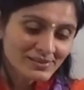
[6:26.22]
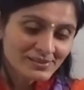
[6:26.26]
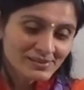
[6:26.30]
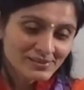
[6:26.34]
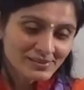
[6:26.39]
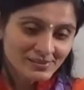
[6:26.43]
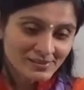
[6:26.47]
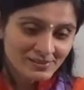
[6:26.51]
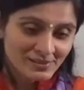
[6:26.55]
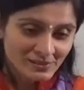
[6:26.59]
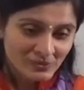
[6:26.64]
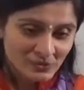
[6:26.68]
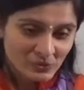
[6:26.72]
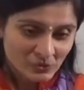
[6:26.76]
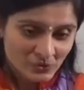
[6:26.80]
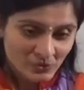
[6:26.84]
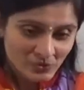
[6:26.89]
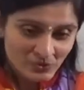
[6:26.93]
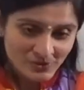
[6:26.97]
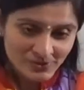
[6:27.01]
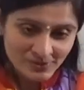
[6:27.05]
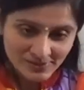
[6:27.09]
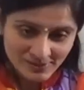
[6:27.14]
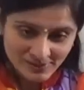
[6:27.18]
He
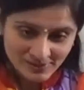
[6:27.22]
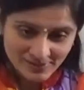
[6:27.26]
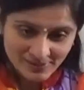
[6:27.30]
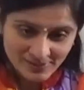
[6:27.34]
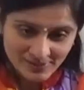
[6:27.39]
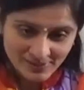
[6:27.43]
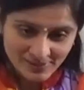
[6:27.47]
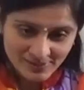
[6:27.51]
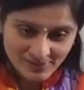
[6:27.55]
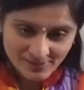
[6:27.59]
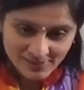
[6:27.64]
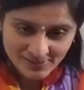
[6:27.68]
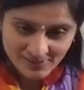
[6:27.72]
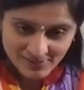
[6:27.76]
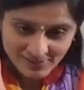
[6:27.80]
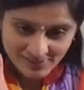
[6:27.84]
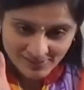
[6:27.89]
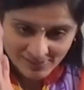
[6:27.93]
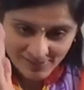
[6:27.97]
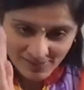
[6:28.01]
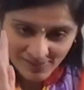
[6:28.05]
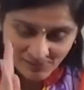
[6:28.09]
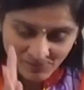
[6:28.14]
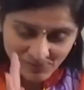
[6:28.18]
knows this. He's
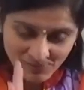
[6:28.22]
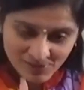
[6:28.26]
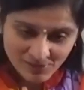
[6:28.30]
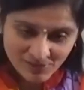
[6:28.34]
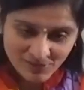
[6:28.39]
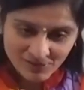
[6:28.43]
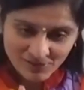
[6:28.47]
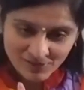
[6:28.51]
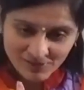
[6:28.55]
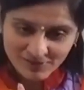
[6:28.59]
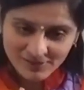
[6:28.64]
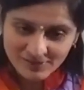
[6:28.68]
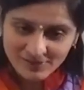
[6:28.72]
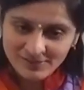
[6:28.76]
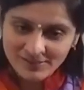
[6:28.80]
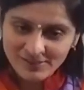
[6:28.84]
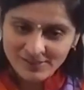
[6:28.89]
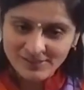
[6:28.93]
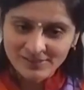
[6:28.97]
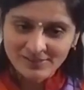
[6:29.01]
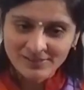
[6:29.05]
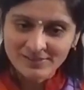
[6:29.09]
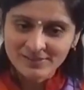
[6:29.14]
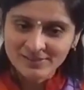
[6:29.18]
established in this
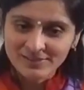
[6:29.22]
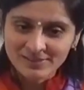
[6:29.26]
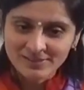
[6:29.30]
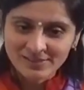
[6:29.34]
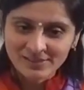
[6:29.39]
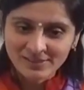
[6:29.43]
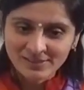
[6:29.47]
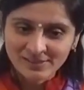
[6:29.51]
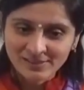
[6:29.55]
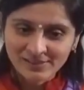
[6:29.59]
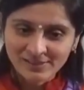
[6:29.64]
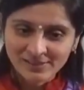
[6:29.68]
understanding.